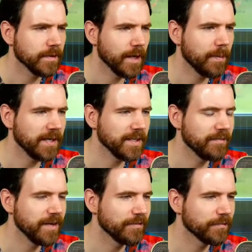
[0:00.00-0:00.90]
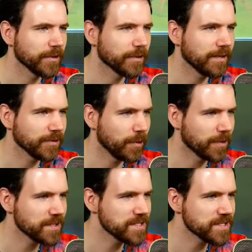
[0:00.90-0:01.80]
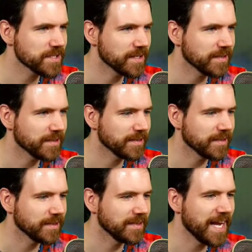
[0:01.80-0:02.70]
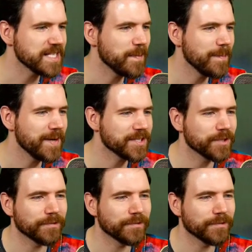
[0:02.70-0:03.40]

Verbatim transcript: Apparently I've never photographed a horse. That's my picture